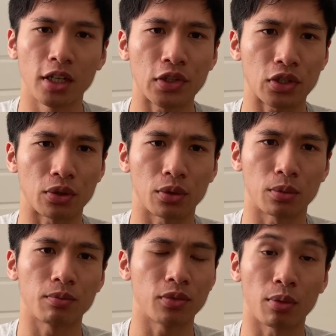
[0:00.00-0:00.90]

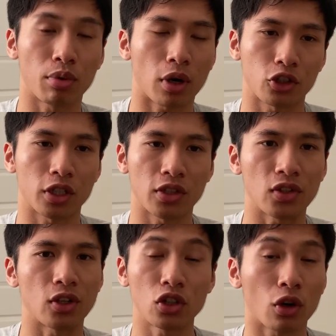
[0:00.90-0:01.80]
So the project is
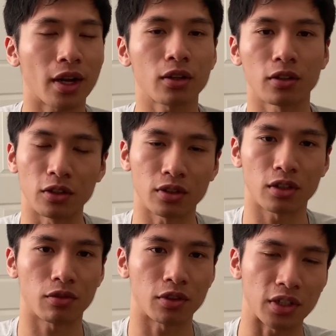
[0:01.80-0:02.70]
going to turn out a little
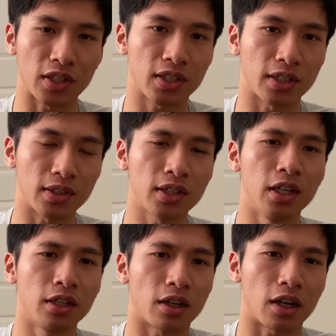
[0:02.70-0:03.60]
differently since
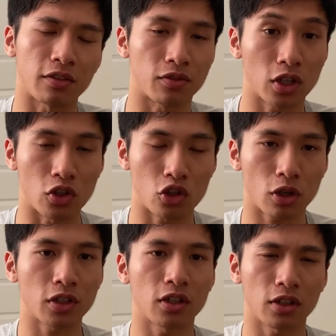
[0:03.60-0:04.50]
I've
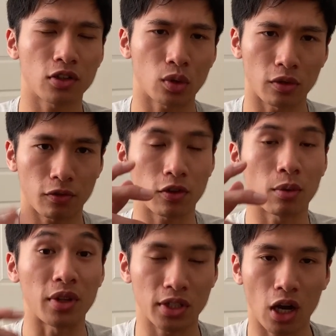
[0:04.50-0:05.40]
constructed it sort of
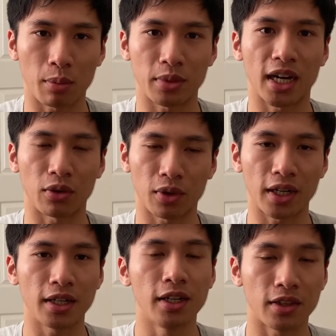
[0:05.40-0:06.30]
from the top down,
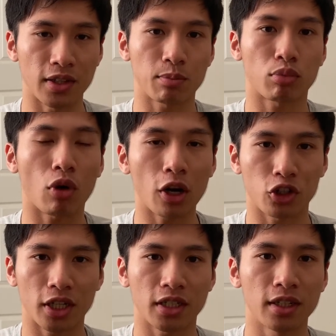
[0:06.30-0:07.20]
right? This
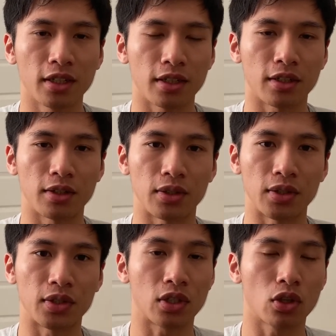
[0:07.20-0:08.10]
project
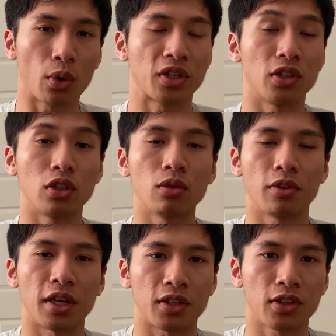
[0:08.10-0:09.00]
is going to do
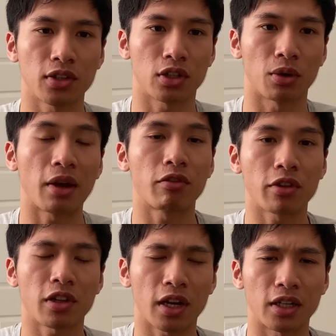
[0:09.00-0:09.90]
this, so
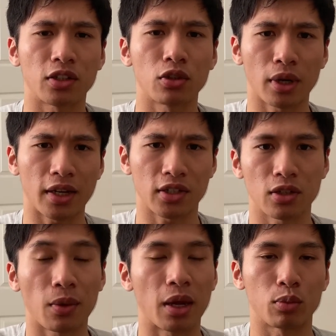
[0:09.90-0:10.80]
everything I do has
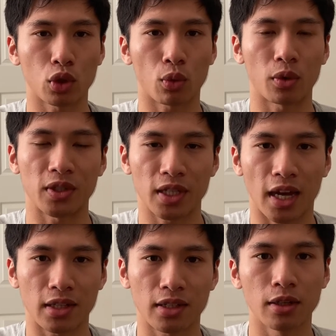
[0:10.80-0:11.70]
to aim towards
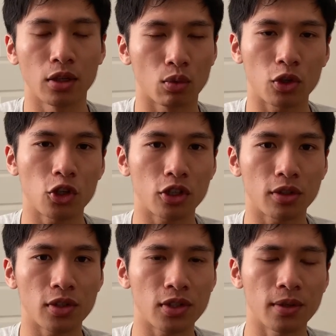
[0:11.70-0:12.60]
that which
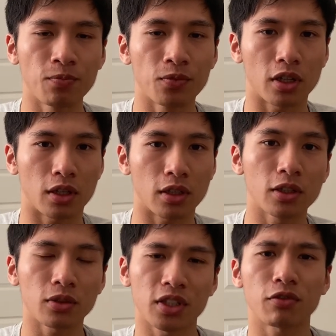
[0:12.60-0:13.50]
is a
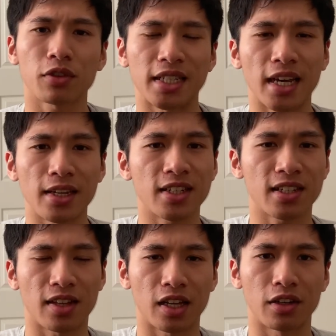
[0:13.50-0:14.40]
little different
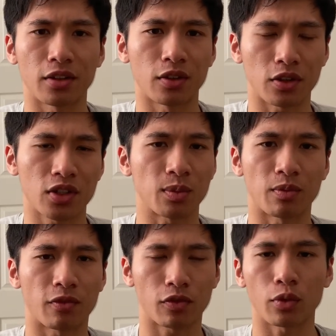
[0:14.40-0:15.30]
taste than some
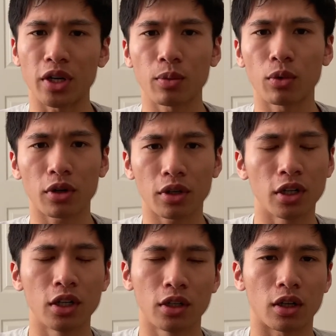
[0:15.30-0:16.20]
free work,
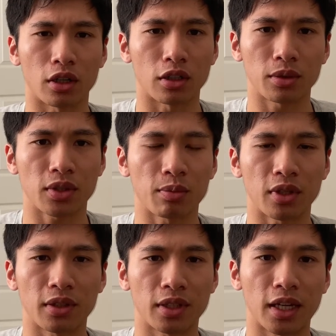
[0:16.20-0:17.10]
uh,
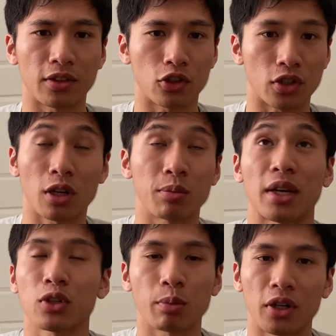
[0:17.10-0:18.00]
something that just comes
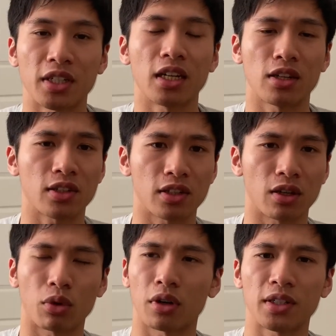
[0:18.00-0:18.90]
out spontaneously
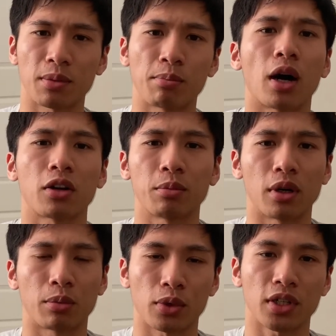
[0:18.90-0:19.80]
where it's a bottom
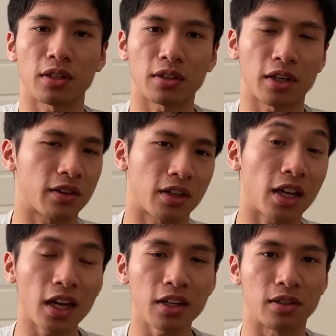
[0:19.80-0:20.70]
up, where suddenly I think,
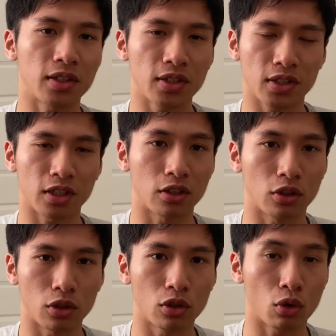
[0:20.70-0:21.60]
hey, this is a
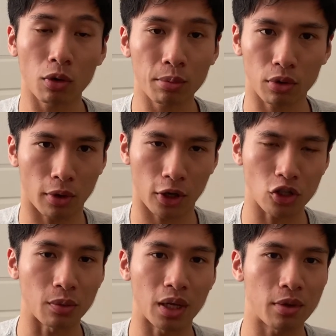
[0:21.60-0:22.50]
good chord
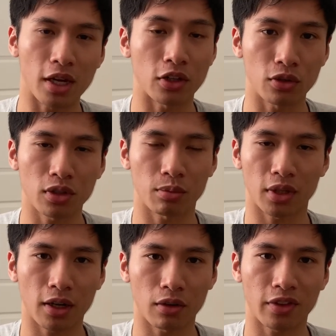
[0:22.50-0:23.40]
progression, maybe I could do something
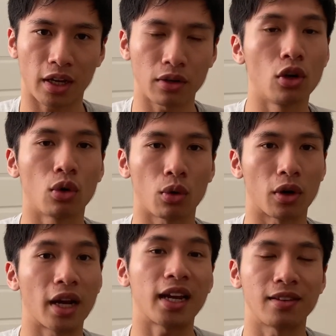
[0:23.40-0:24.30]
out of that. Or
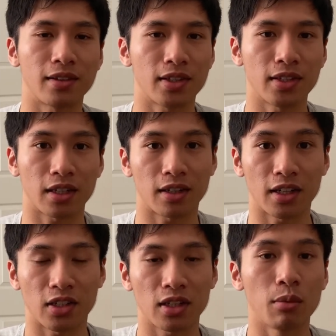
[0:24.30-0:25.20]
hey, this is a
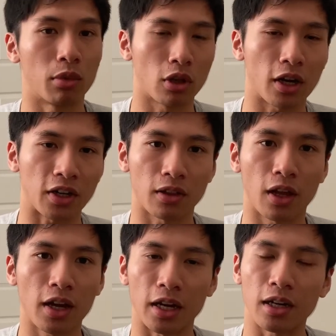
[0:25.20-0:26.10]
nice melodic
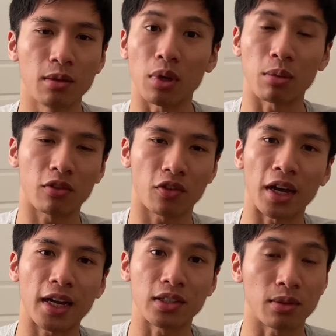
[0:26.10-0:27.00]
line, maybe if I
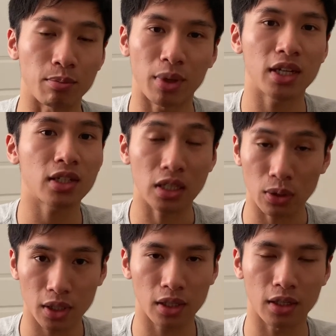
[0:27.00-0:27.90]
add some bass to
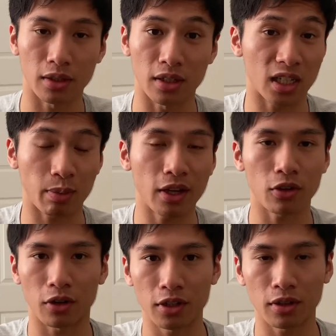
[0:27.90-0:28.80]
it and expand
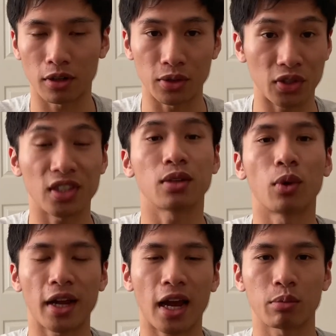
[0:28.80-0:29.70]
on it, I'll see
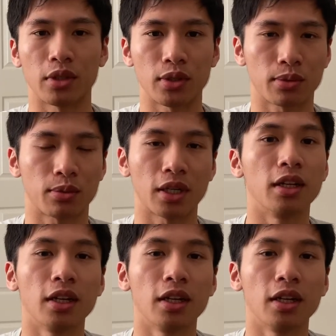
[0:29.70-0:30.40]
what happens, right?